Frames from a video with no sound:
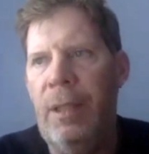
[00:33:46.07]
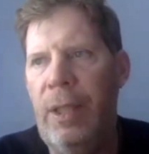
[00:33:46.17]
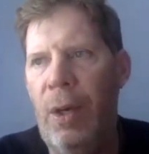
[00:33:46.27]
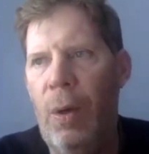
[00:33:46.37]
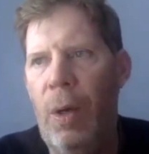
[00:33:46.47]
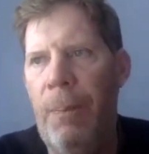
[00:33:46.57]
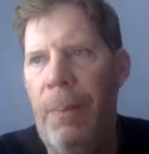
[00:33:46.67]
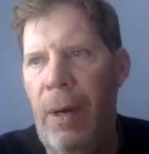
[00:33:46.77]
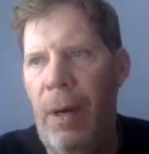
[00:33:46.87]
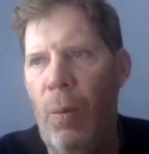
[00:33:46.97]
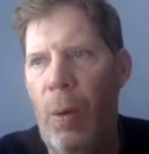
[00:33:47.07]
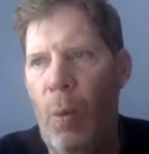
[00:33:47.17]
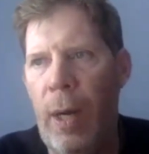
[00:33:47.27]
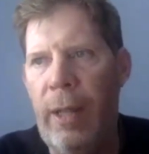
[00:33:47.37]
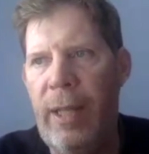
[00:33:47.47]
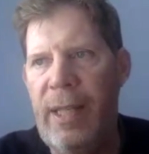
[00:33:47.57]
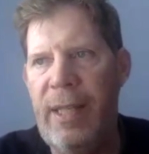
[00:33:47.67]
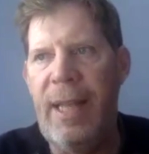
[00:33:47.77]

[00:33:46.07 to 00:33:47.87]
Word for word: you know, a barrel where one of these